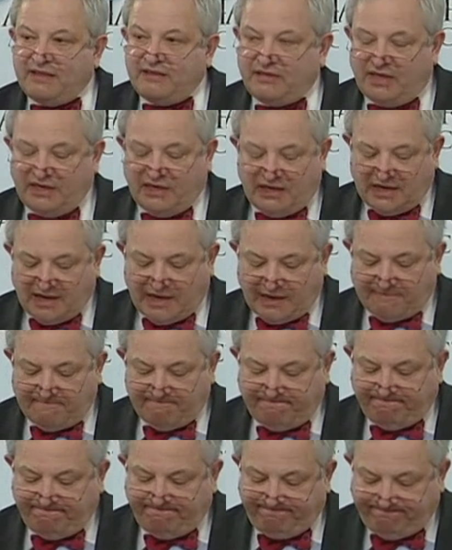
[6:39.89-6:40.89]

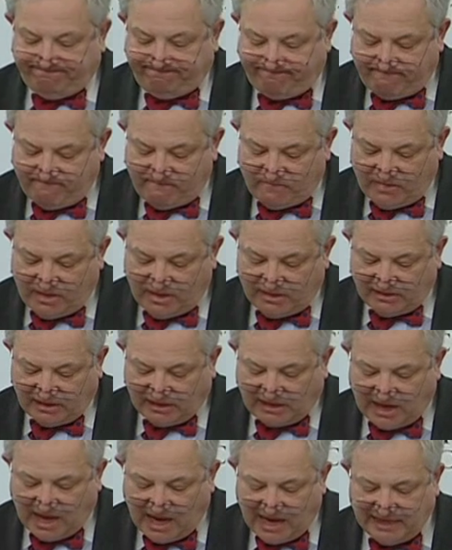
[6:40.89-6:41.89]
The
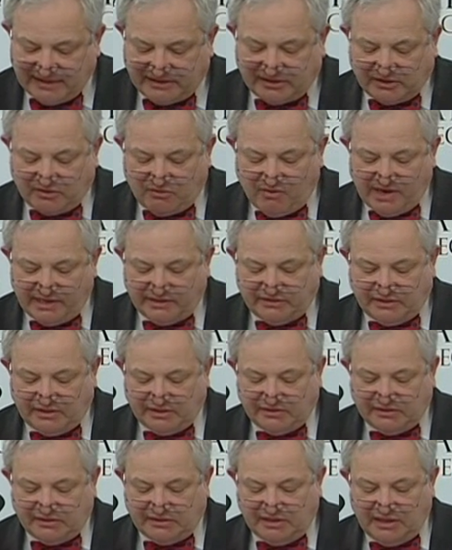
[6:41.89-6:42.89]

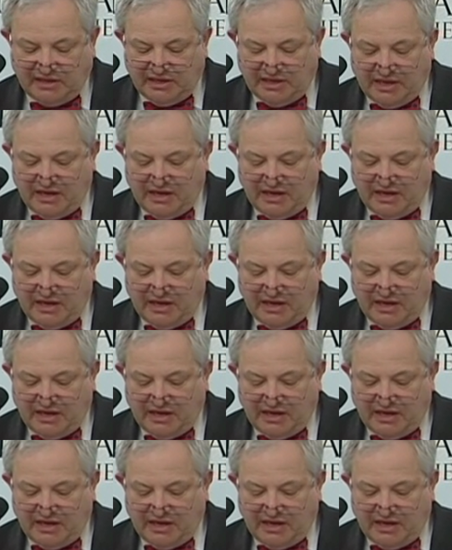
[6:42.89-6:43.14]
consequences